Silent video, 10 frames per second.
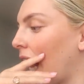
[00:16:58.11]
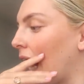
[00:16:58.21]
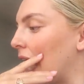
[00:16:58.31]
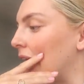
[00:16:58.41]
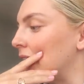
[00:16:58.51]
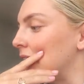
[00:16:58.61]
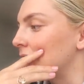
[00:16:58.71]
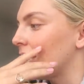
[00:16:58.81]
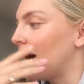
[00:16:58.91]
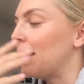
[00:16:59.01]

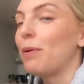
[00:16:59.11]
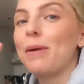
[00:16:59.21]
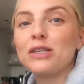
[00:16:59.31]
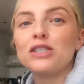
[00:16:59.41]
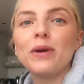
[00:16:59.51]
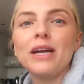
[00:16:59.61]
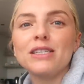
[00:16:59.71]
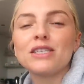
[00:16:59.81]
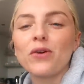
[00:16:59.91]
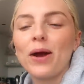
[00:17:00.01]
And I'm about to do an
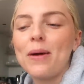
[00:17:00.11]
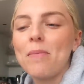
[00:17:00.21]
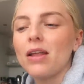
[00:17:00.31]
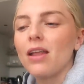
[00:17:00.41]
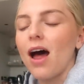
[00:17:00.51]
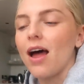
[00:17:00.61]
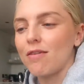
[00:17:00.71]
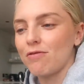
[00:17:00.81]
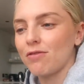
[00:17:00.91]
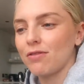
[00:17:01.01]
Instagram live.